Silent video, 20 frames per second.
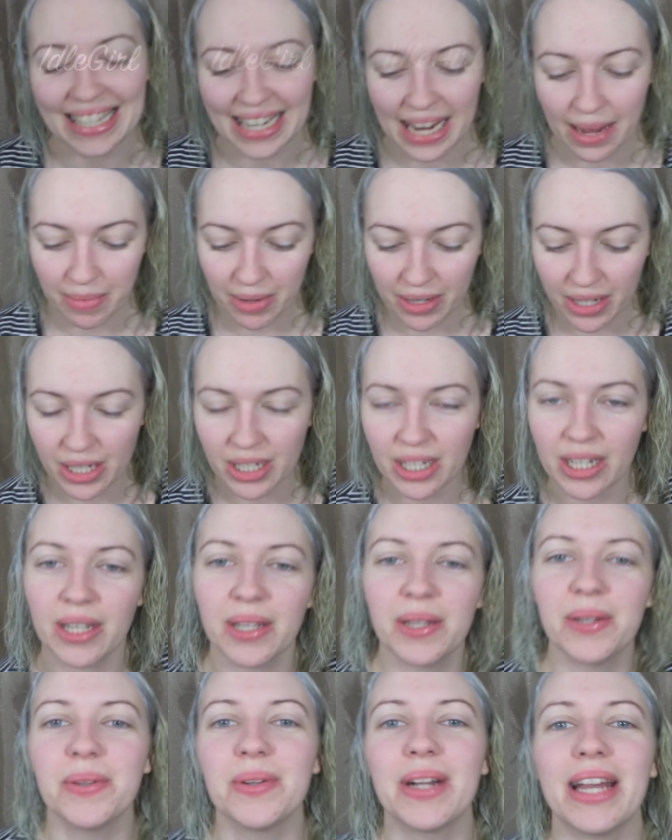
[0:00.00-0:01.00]
today I'm going to
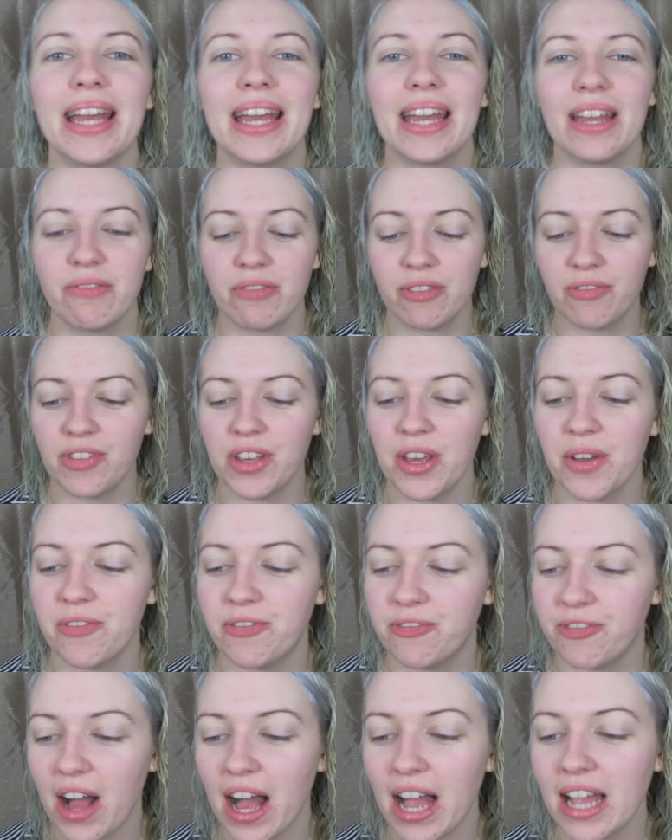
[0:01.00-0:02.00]
do a review
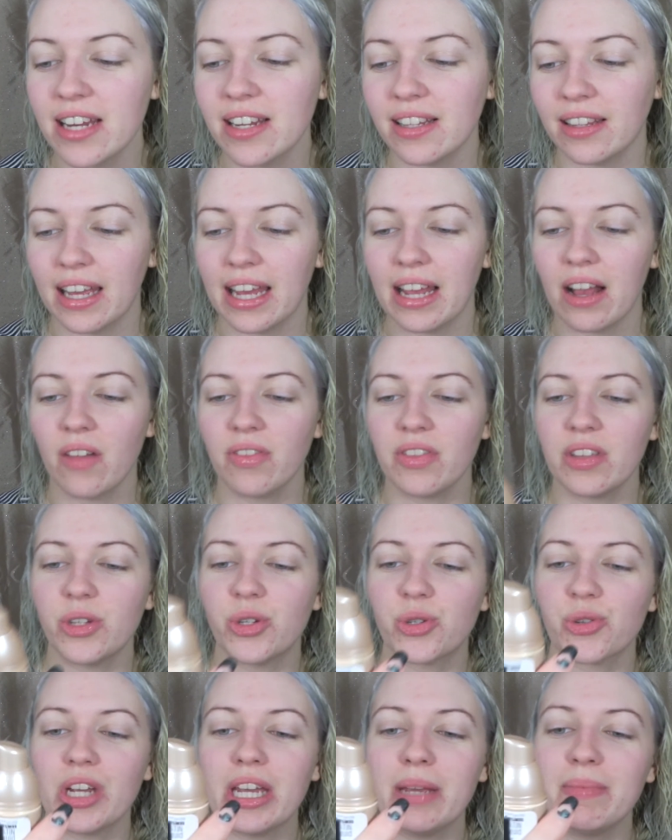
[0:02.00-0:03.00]
finally on the
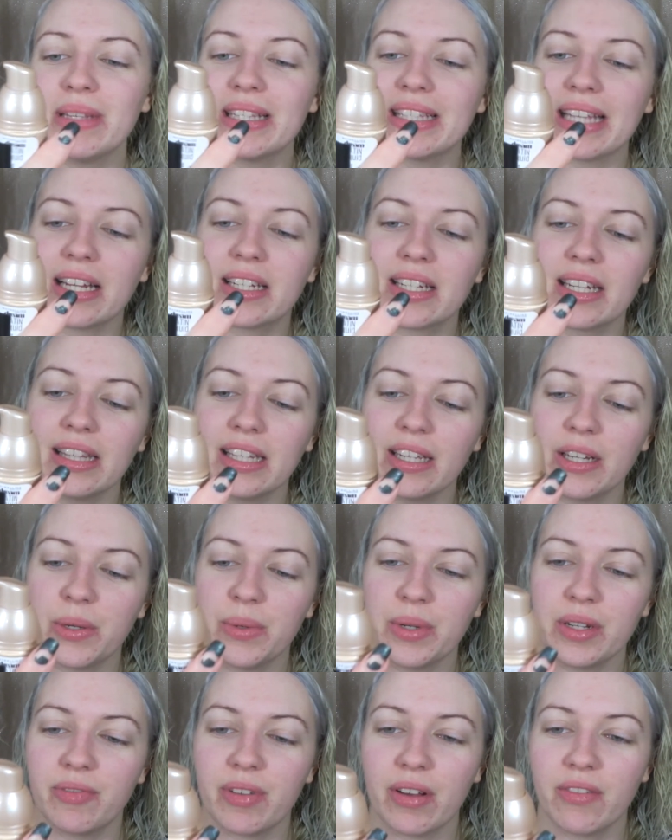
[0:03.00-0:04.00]
Dream Satin
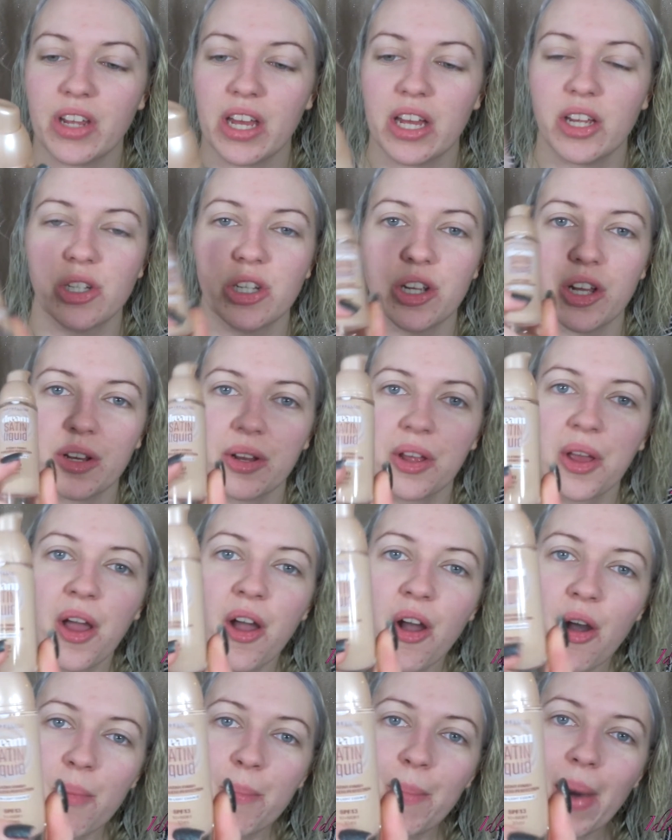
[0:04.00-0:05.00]
Liquid Foundation
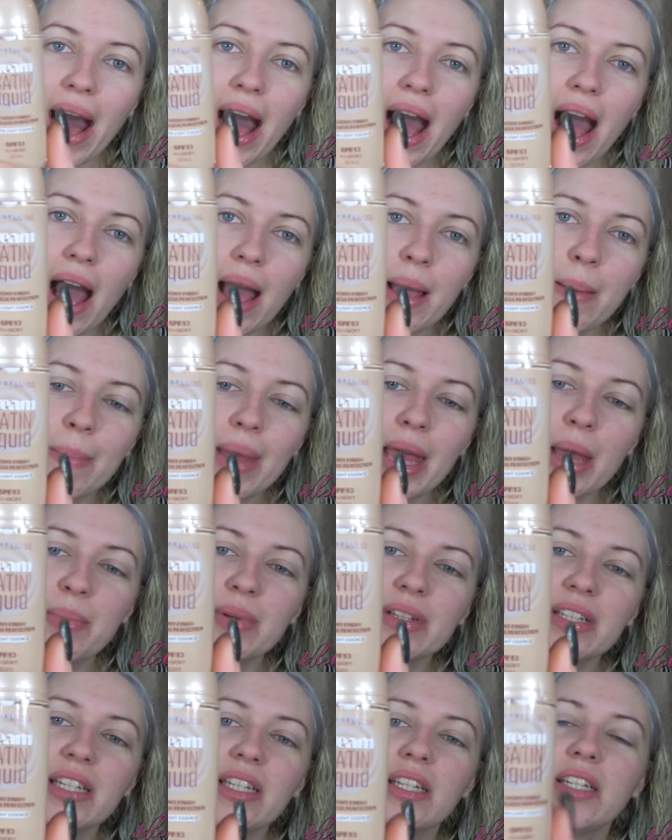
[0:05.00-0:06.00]
by
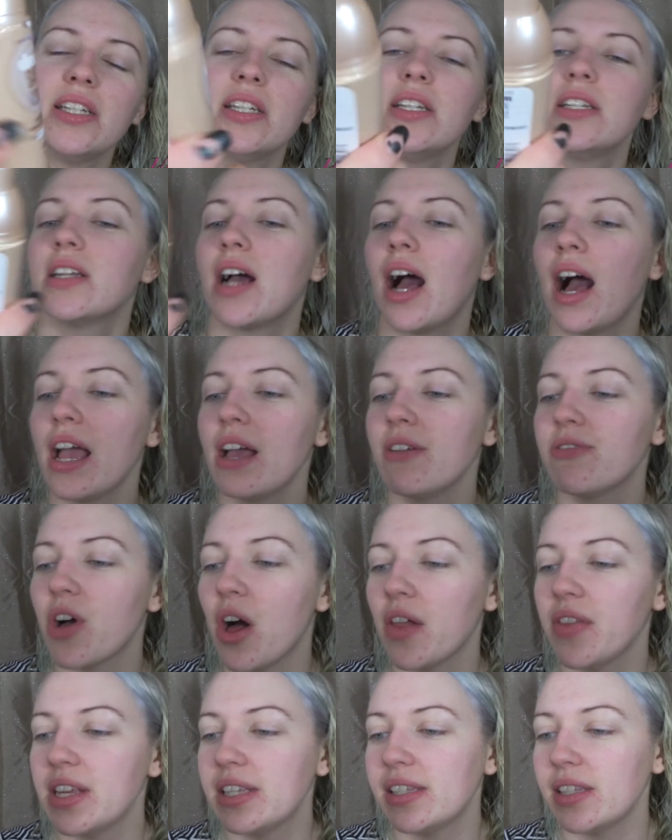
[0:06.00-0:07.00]
Maybelline. I have
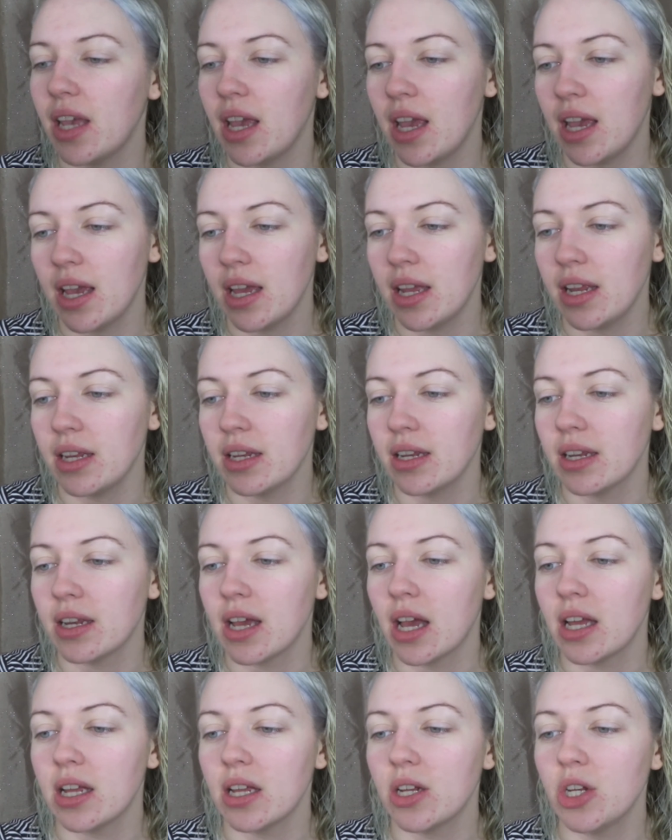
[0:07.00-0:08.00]
got this
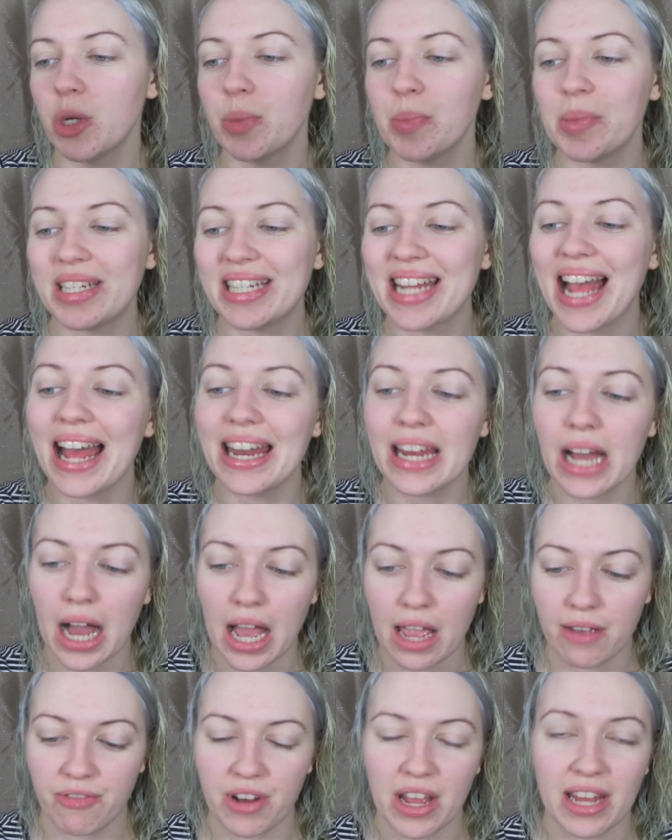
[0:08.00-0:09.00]
in number 10
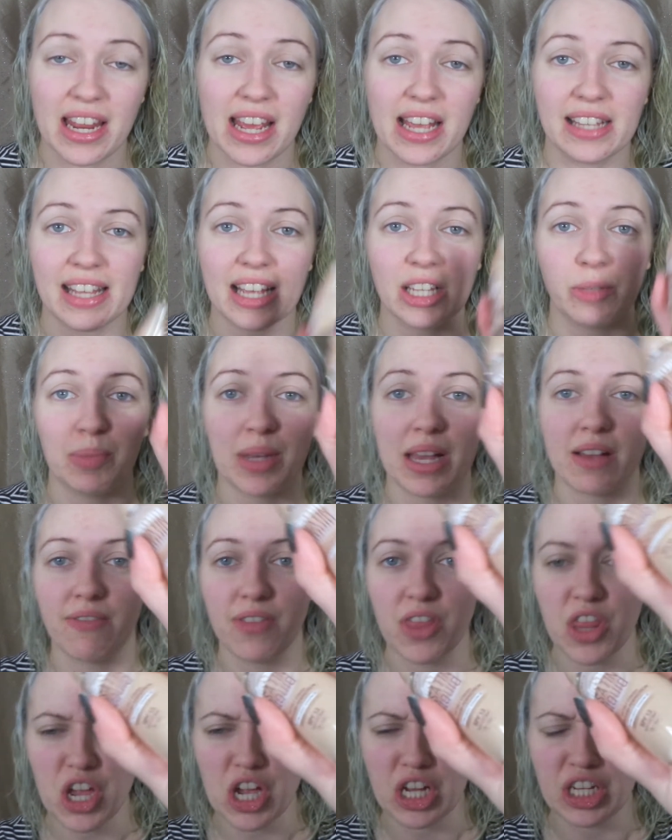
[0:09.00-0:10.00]
Ivory and it is SPF
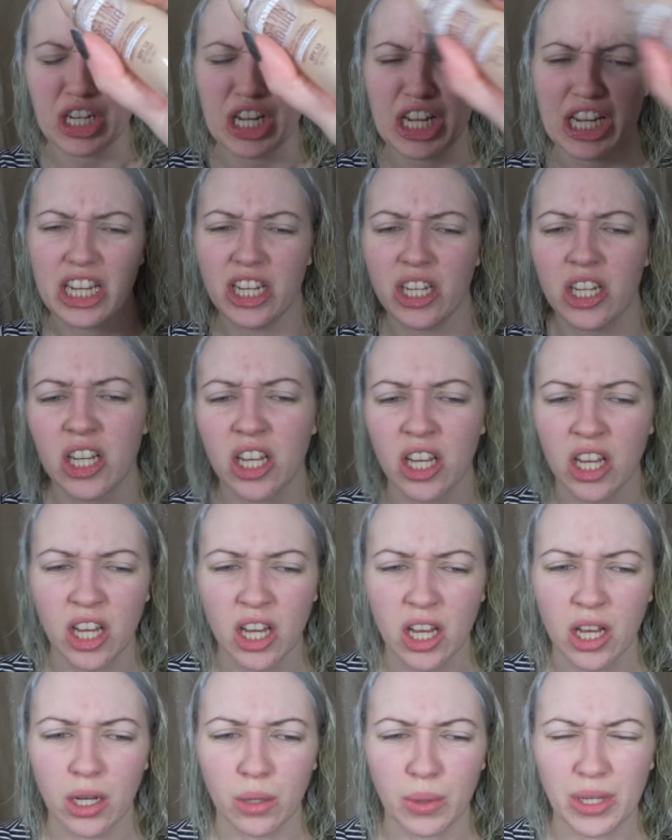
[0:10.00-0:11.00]
13,
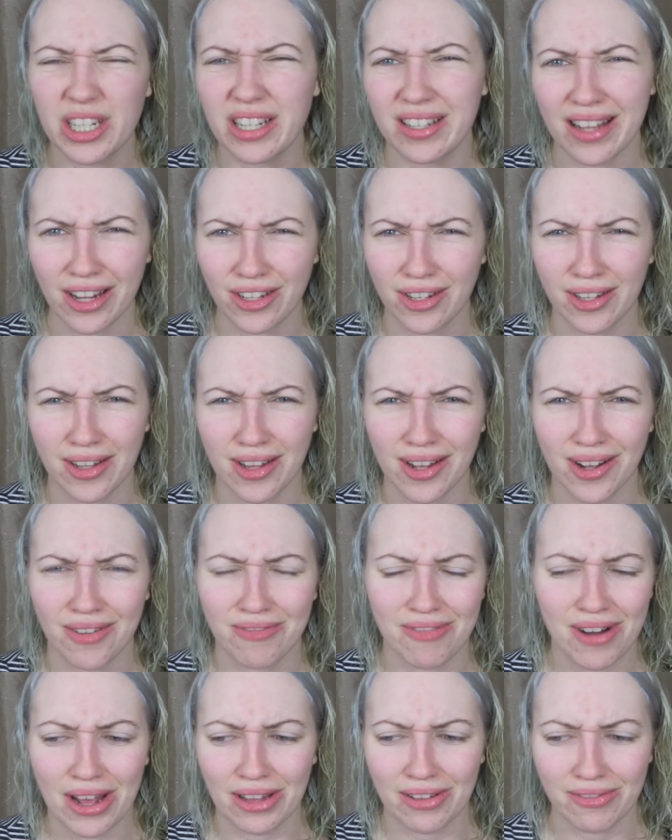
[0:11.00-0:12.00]
which is actually like
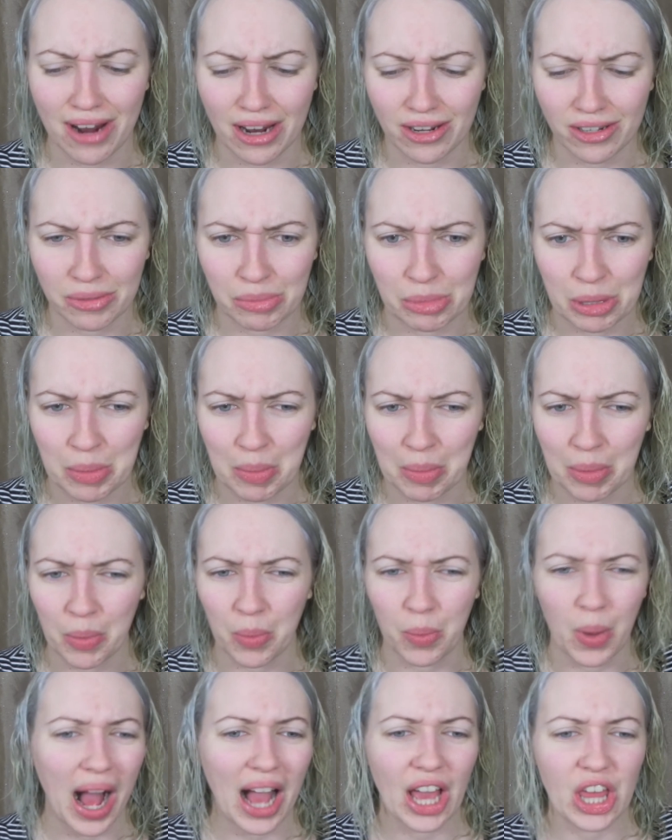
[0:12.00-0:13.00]
a really random number.
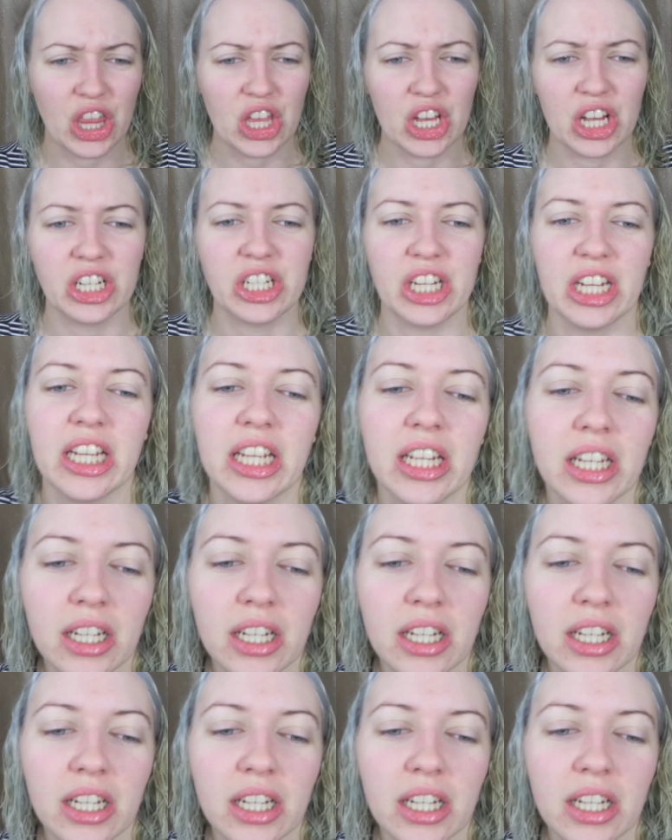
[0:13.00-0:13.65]
Why 13?